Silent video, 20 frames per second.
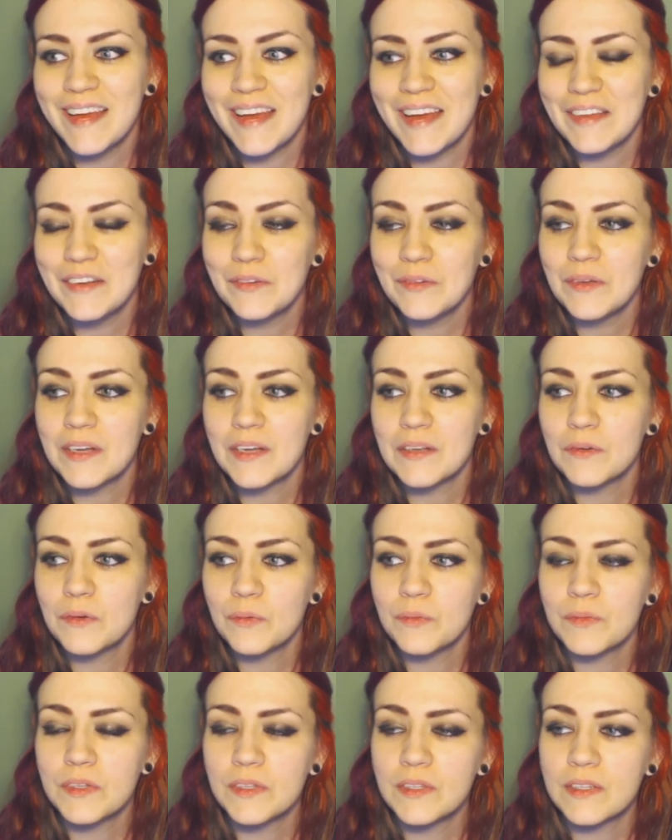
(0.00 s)

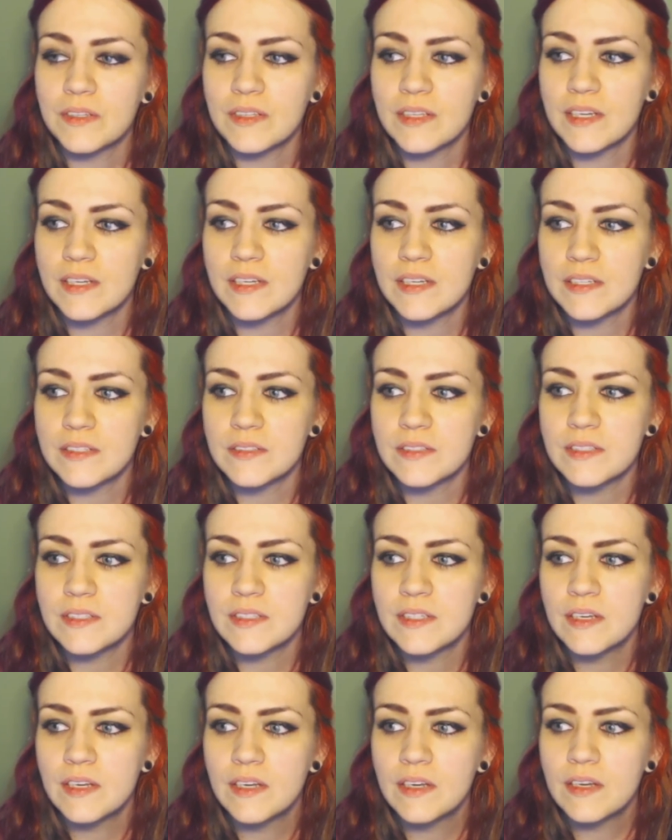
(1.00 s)
don't really think it's,
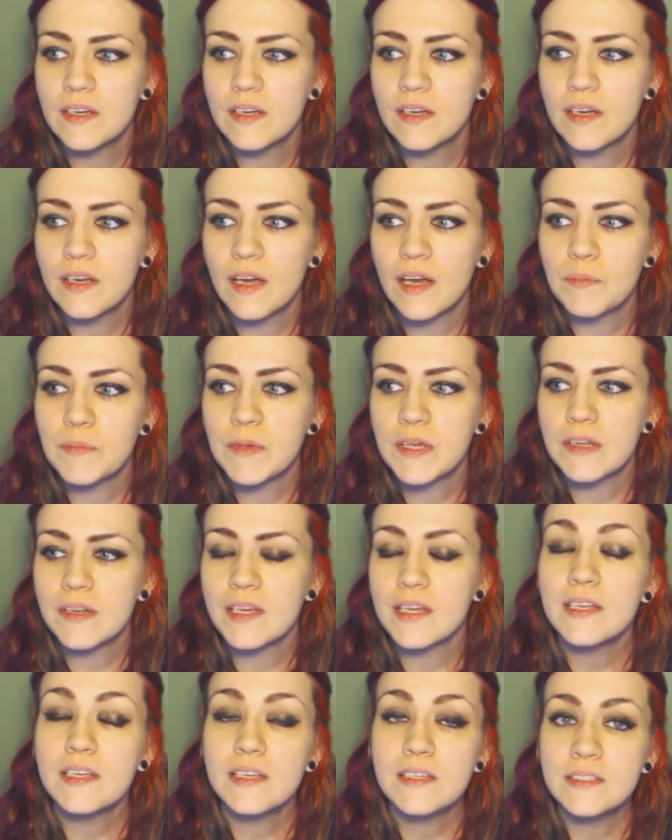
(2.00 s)

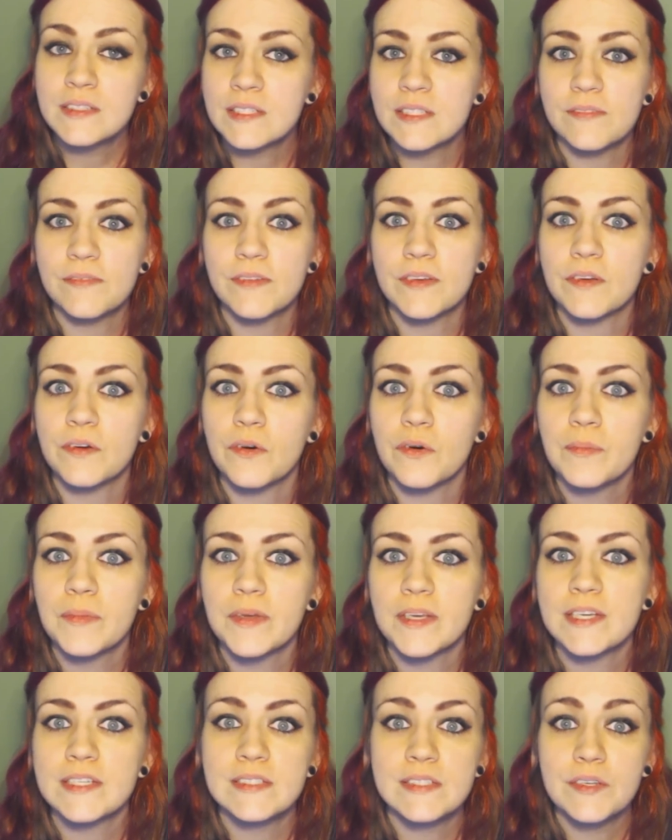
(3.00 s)
it is difficult
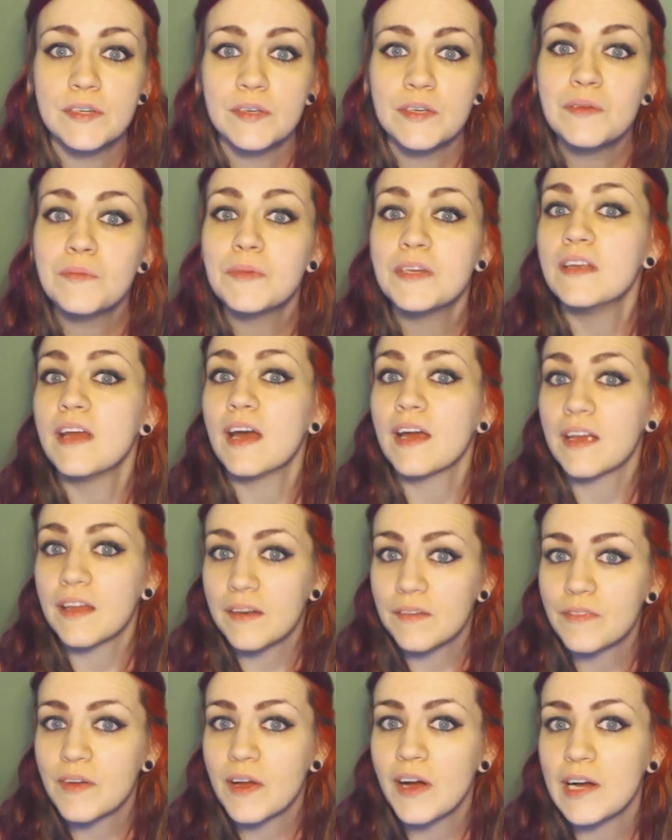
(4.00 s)
because there can be
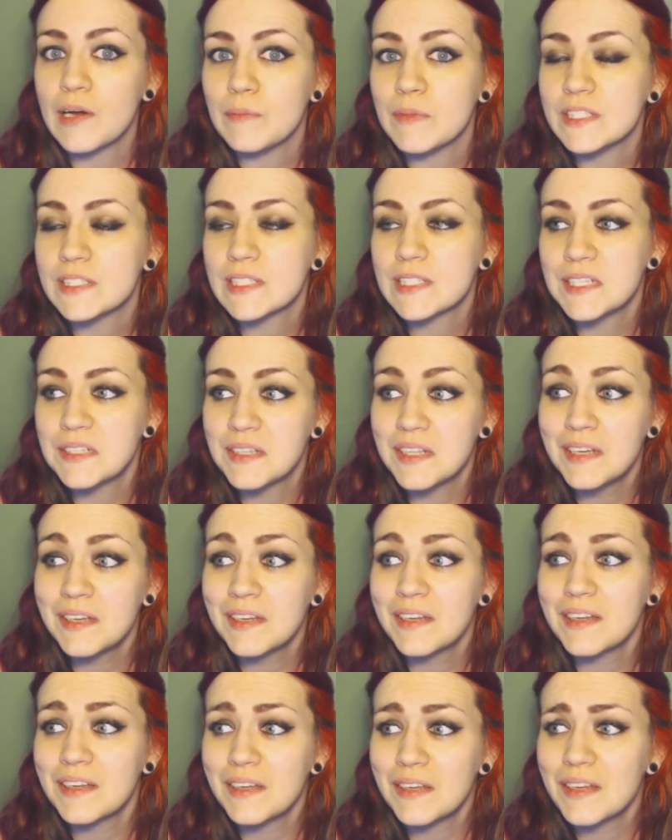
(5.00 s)
negative comments, and
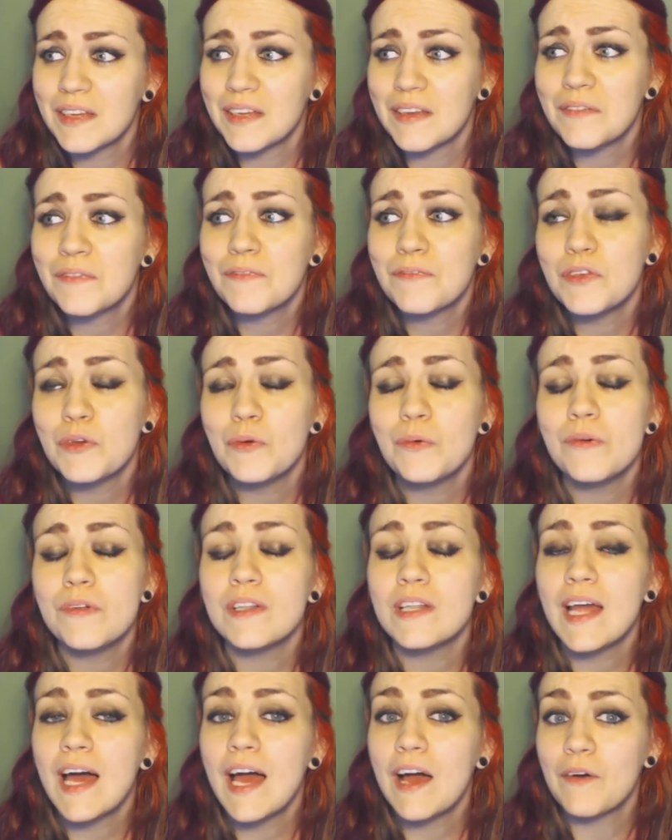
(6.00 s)
if you
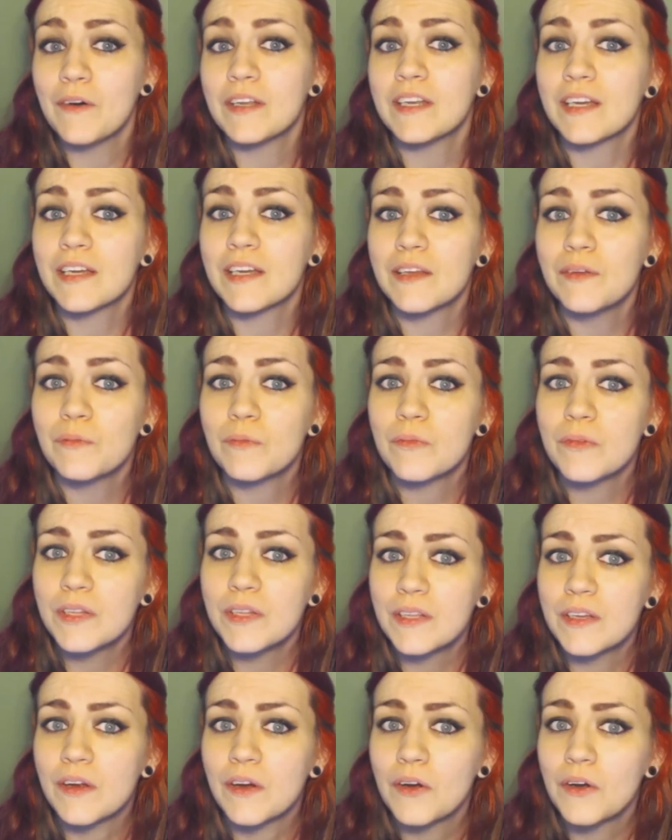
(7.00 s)
allow it, it can
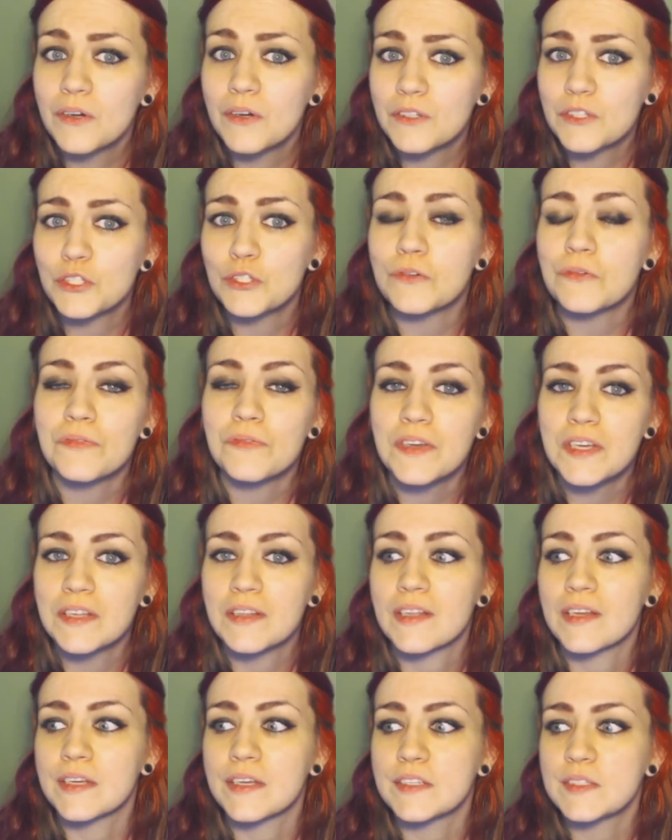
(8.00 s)
really hurt your
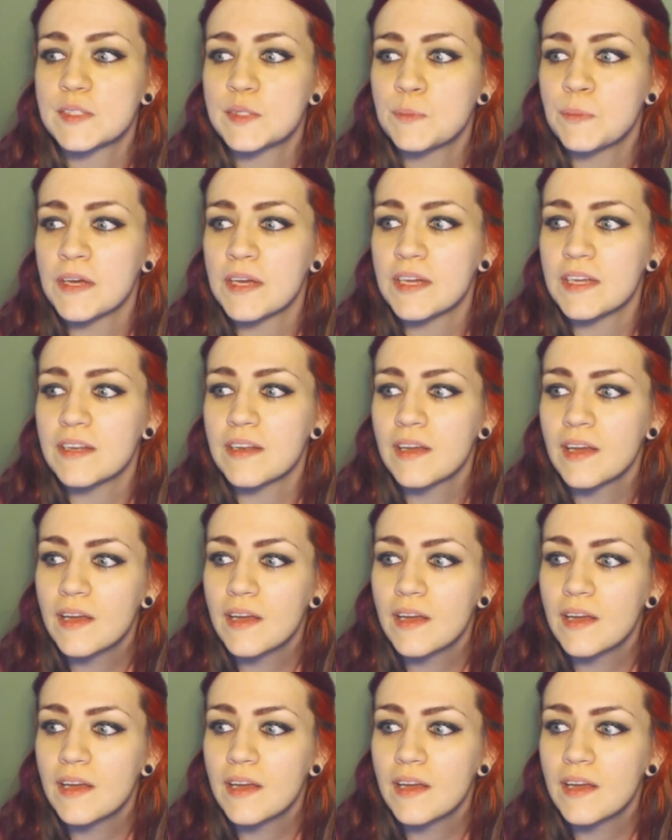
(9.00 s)
feelings. But